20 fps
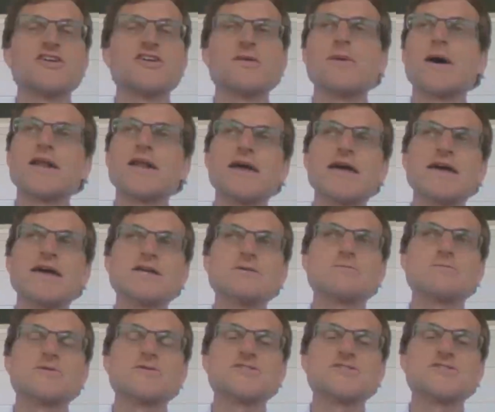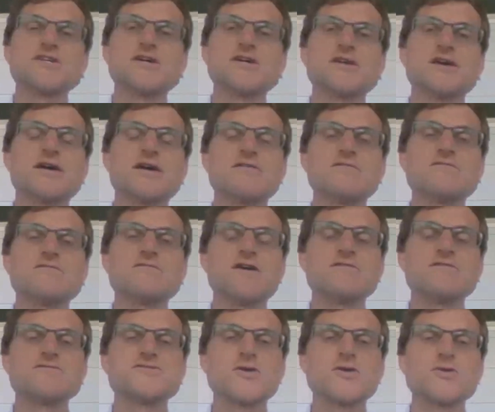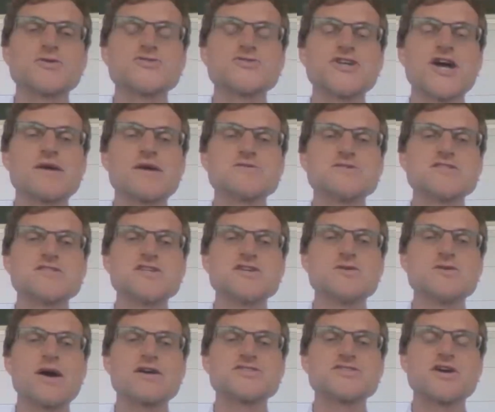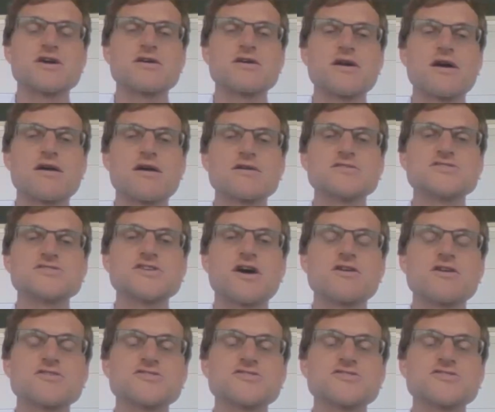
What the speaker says: I'd say about 80% of solar jobs in the US are installers.